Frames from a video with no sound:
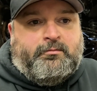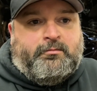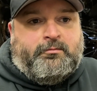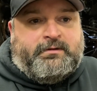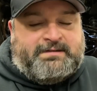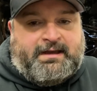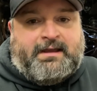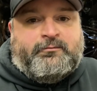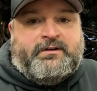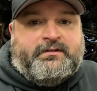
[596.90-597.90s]
with
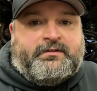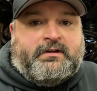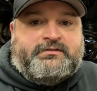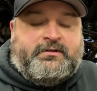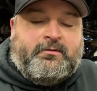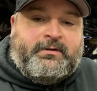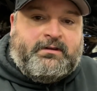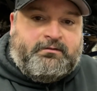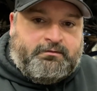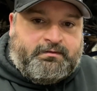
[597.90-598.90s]
Todd, we discussed, you know, we
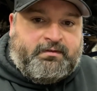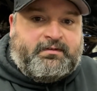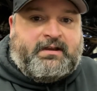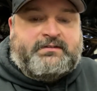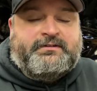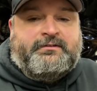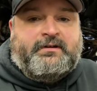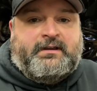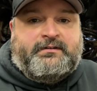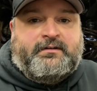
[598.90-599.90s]
can use the stock cylinder
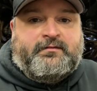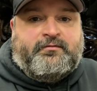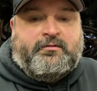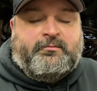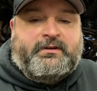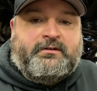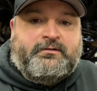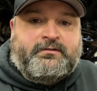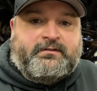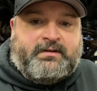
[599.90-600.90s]
heads in their form. We can
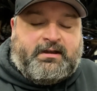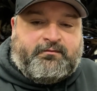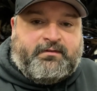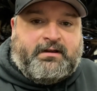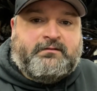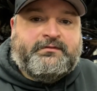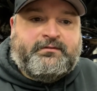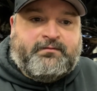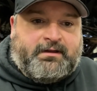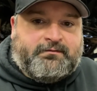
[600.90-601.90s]
use the stock valves
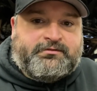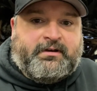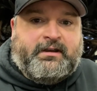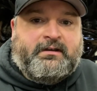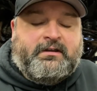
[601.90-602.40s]
and valve train